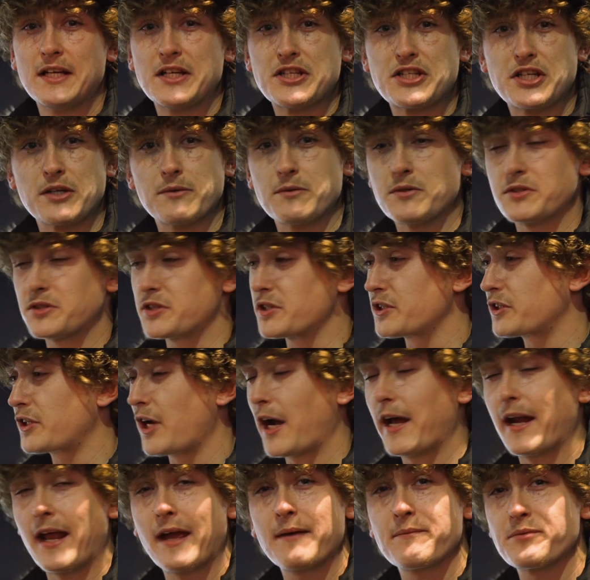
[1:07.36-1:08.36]
She was just
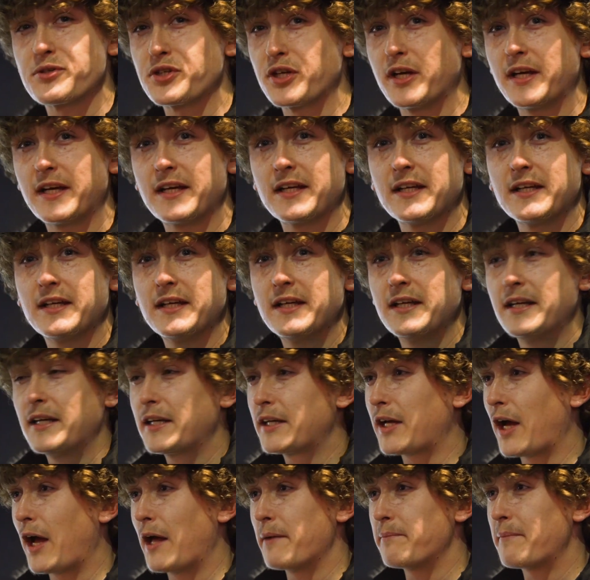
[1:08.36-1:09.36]
going
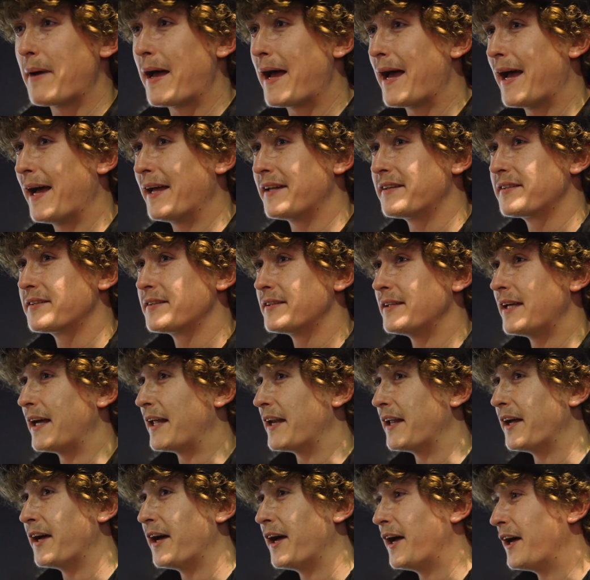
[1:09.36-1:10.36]
mad
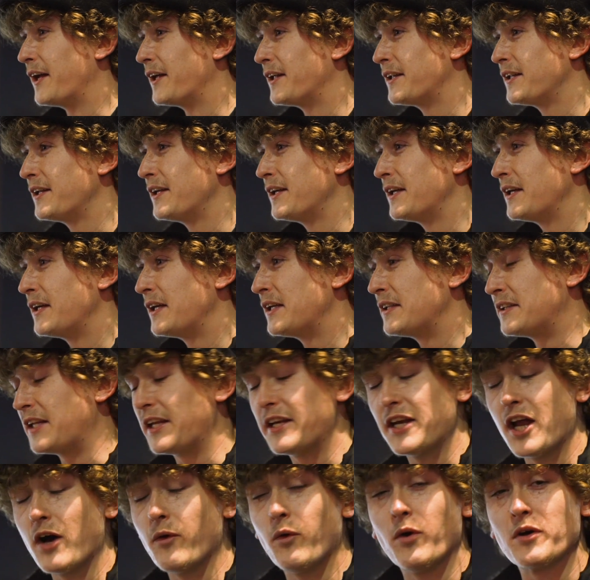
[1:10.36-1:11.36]
and
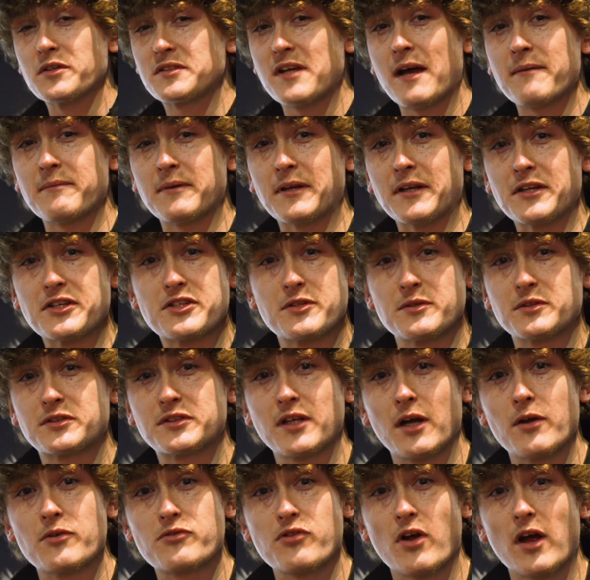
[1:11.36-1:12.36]
didn't know what was happening. She was
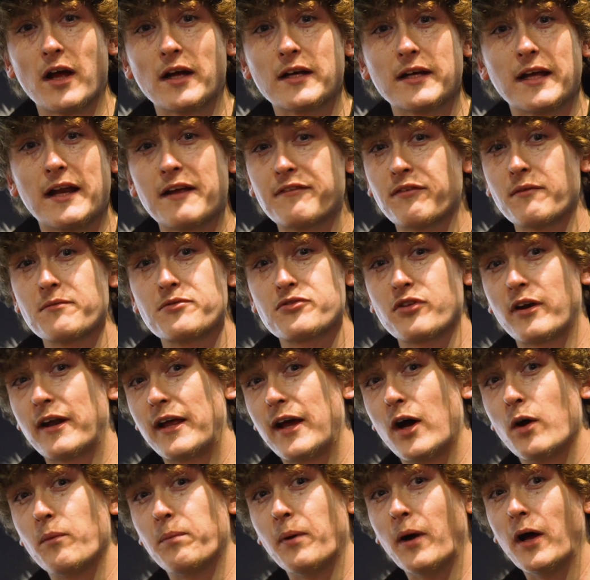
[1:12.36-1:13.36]
so drunk, everyone was trying to
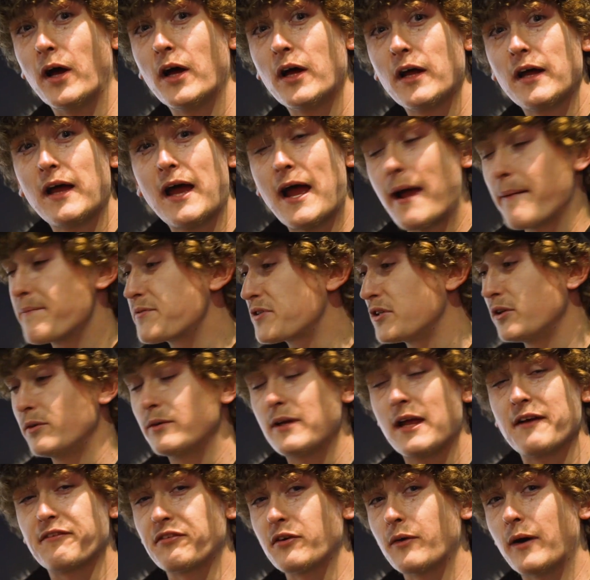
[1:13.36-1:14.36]
help her,
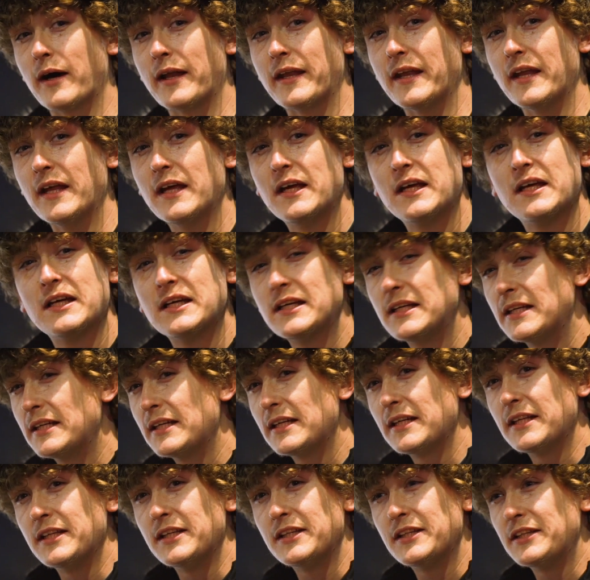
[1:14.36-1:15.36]
absolutely everyone.
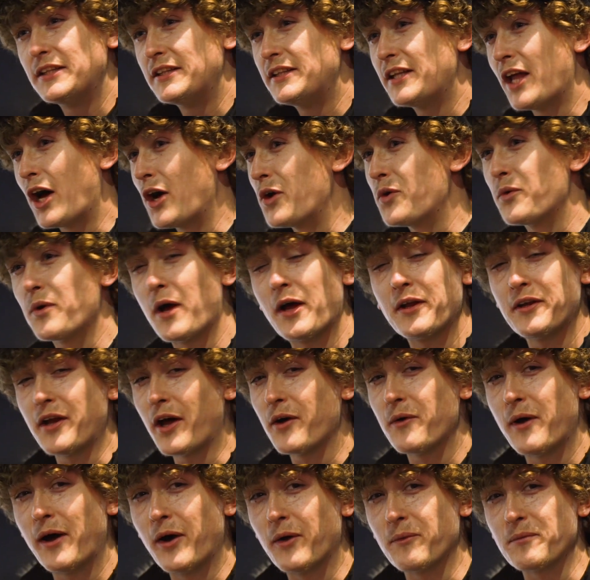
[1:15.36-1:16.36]
No
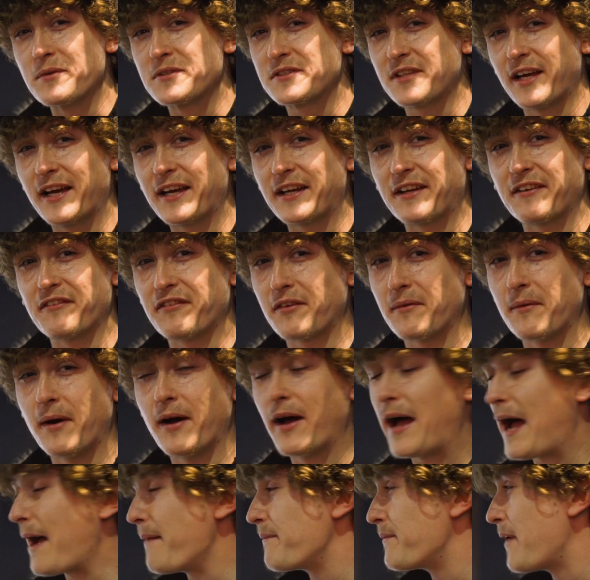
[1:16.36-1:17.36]
help was taken from
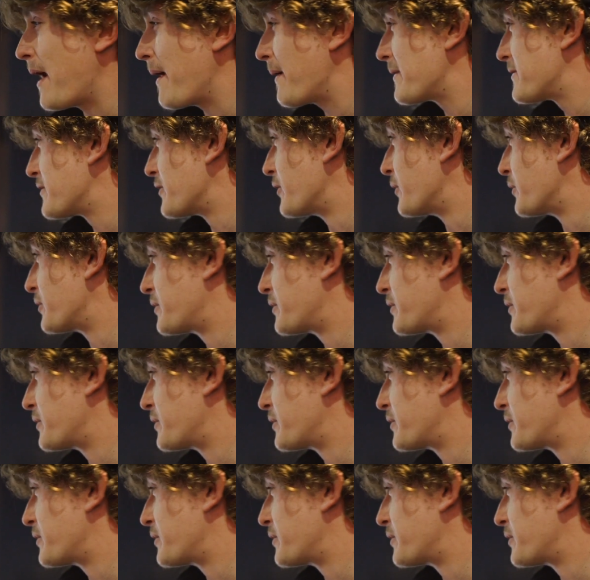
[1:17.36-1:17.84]
her at all.